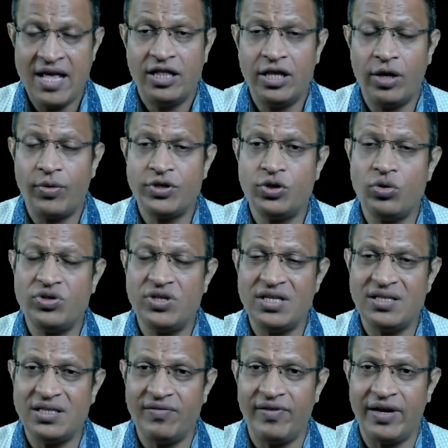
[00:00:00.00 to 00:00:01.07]
there was no
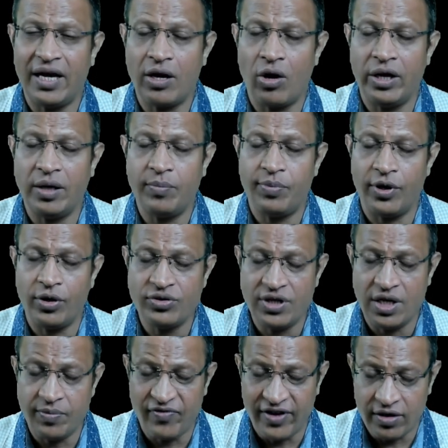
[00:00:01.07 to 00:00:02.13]
CCTV recording produced
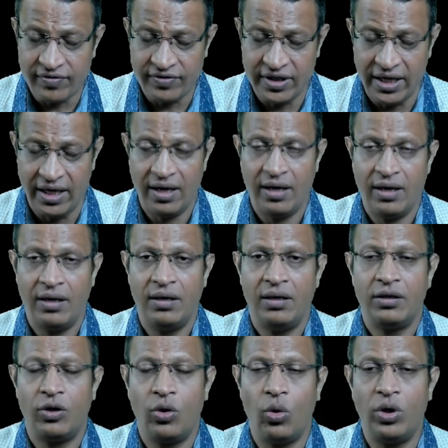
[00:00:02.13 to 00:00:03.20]
in front of the
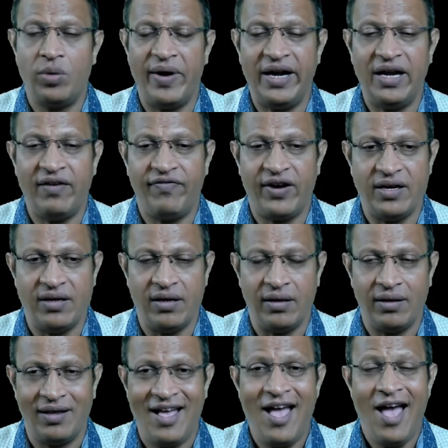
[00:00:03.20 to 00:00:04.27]
court, my dear friend.
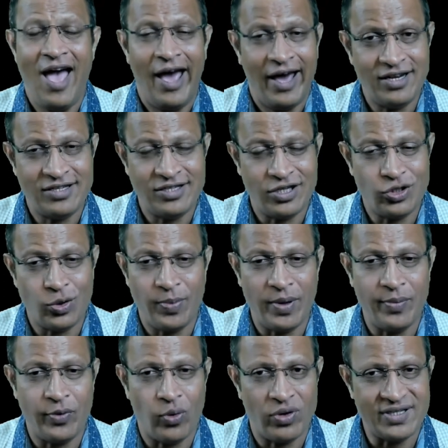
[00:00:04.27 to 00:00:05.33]
Hence, the Supreme
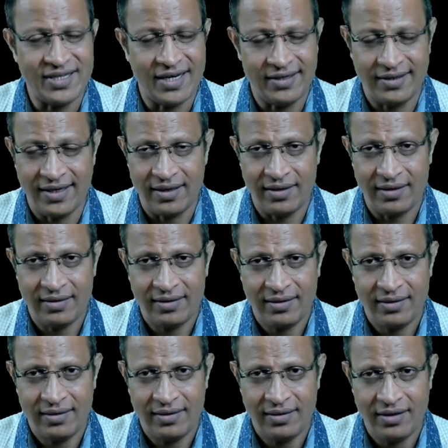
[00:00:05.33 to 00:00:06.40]
Court said that
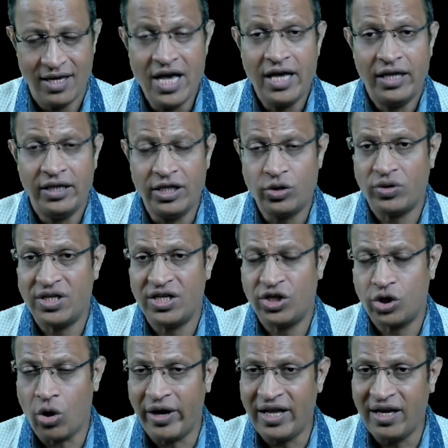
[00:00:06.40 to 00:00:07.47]
this was a
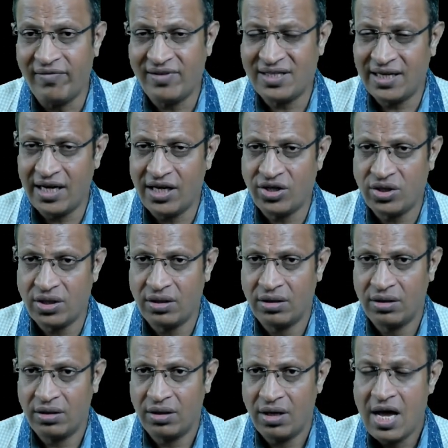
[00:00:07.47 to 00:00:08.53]
shoddy investigation
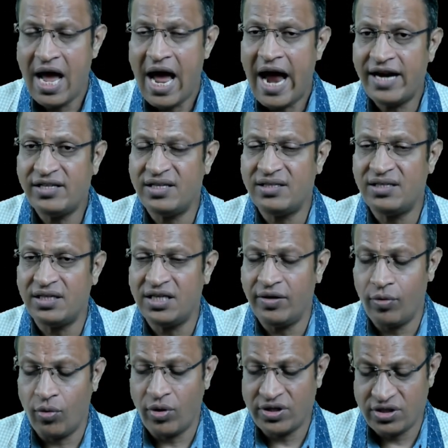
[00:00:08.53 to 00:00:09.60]
and
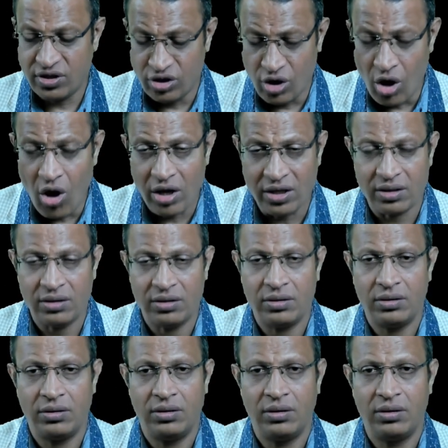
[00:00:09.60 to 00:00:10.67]
CCTV was not,
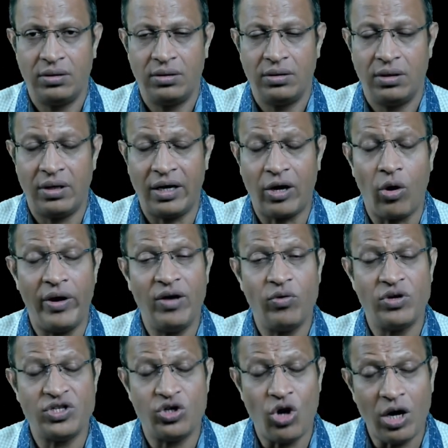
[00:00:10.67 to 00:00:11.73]
recording
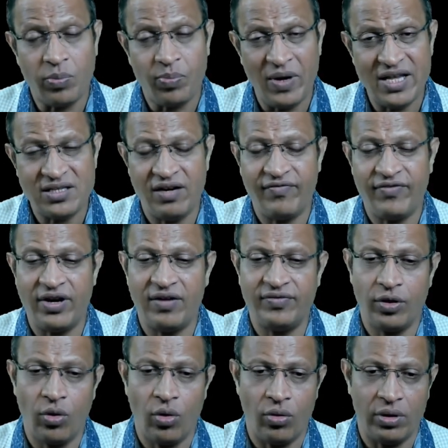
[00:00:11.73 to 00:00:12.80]
was not placed in front of the
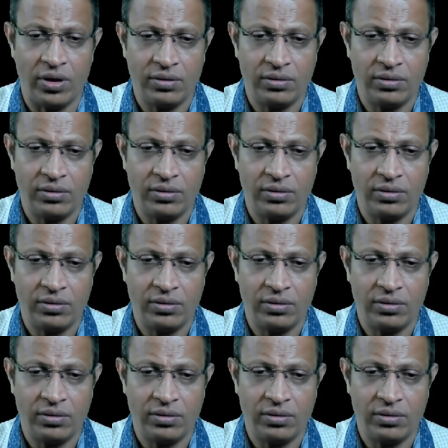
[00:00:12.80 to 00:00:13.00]
court.